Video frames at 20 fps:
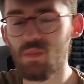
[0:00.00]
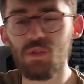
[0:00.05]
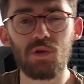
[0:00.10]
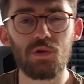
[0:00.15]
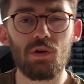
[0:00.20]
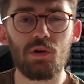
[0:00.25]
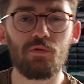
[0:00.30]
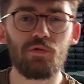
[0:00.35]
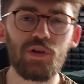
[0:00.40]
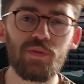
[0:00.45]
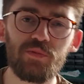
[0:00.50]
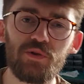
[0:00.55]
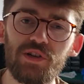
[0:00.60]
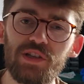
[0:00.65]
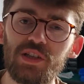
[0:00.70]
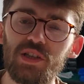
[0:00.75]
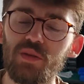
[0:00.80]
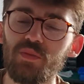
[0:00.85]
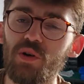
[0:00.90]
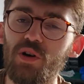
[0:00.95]
So I
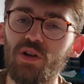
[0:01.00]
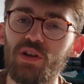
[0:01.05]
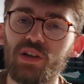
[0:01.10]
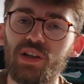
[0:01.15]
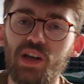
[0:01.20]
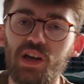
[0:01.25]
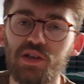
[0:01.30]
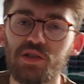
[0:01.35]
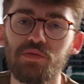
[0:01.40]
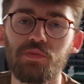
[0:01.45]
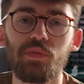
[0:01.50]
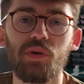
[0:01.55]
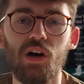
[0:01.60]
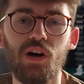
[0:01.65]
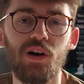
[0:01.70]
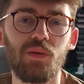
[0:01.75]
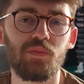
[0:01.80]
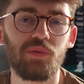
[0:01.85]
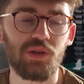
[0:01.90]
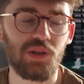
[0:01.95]
reprinted the bottle connection
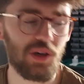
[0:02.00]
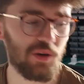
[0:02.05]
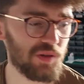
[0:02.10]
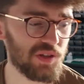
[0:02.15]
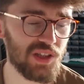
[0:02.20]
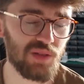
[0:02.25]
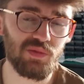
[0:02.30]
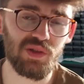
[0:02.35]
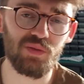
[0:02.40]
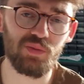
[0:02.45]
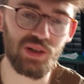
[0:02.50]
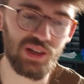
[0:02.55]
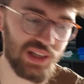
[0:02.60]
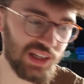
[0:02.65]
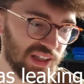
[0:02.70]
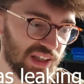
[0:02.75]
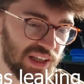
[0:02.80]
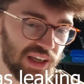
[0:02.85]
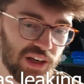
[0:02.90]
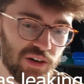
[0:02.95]
part, but now it seems to be
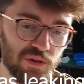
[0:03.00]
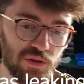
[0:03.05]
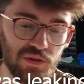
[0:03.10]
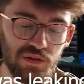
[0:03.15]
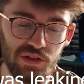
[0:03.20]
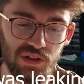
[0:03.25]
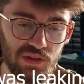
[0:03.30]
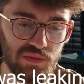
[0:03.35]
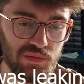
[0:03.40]
leaking air all the time.